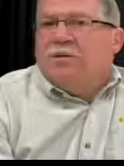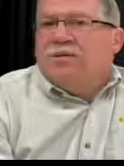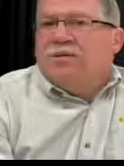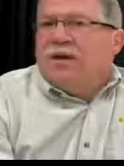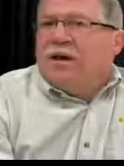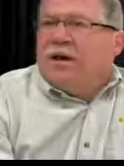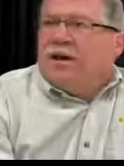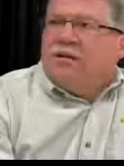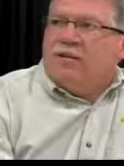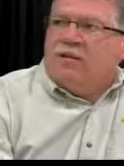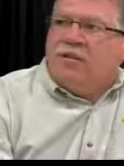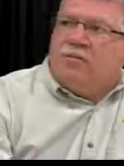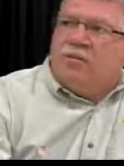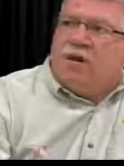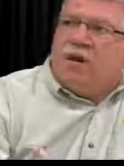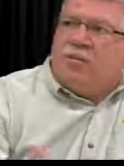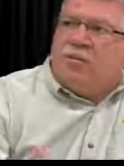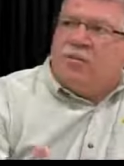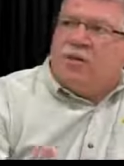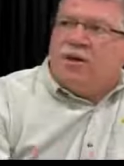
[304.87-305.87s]
at the end of the
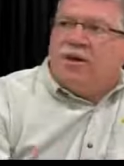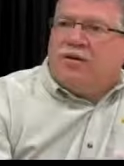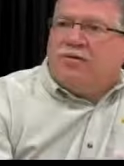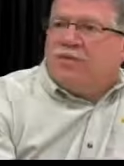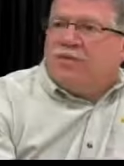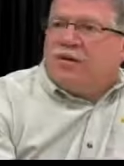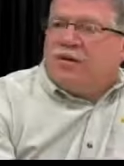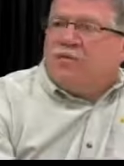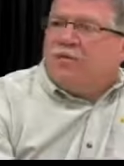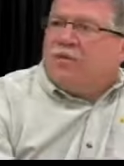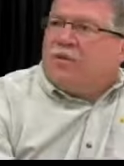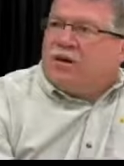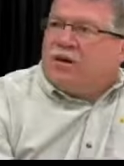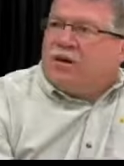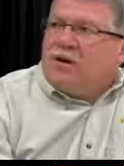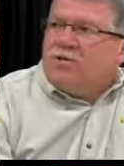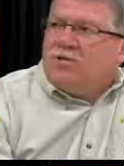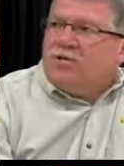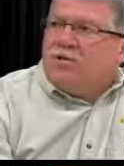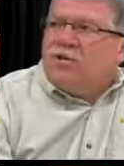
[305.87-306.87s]
crop life, it
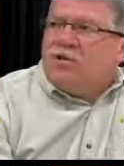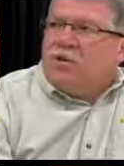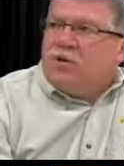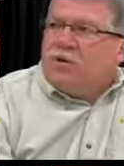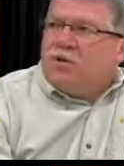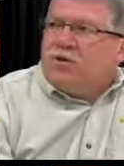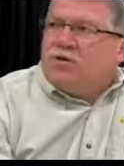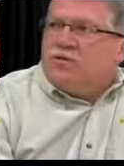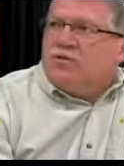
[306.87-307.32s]
becomes fuel,